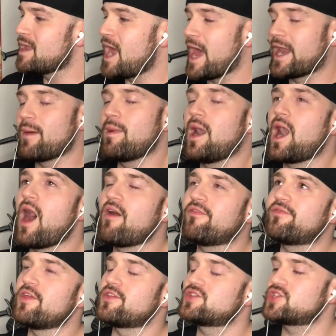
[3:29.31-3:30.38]
And I
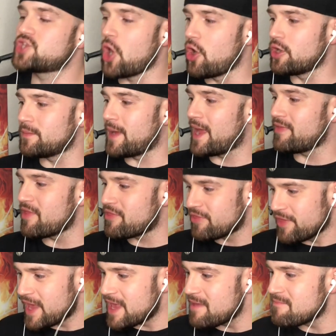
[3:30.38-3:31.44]
love the song, man. The
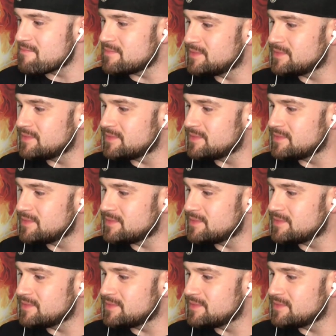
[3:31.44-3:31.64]
theme.